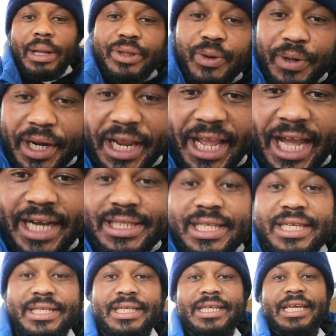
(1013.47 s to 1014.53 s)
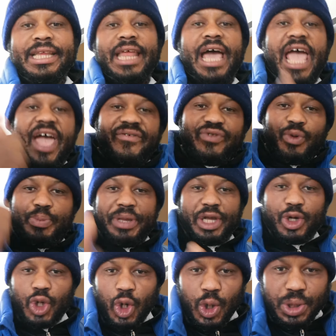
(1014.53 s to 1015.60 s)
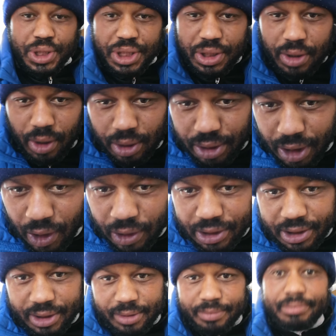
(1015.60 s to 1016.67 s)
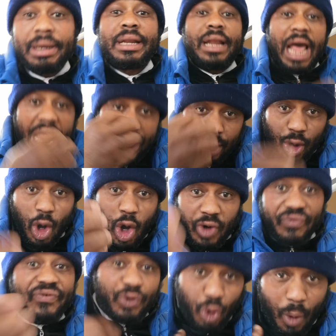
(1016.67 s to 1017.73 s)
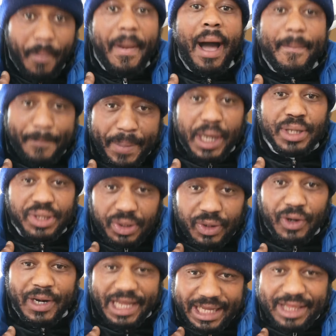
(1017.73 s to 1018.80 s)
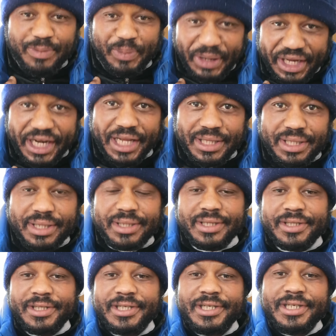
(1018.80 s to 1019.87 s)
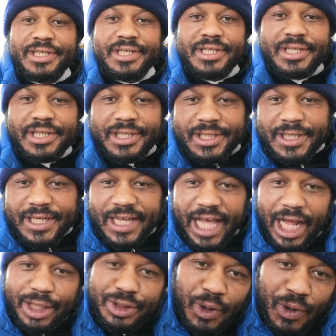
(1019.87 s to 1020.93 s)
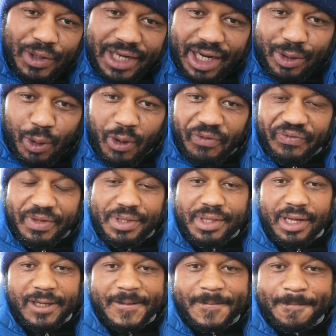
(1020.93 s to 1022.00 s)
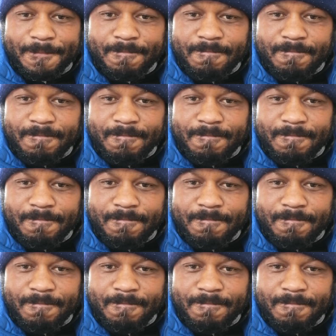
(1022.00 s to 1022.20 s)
what to react, either I have to be cross or not, but I learned from my personal experience. I told that officer,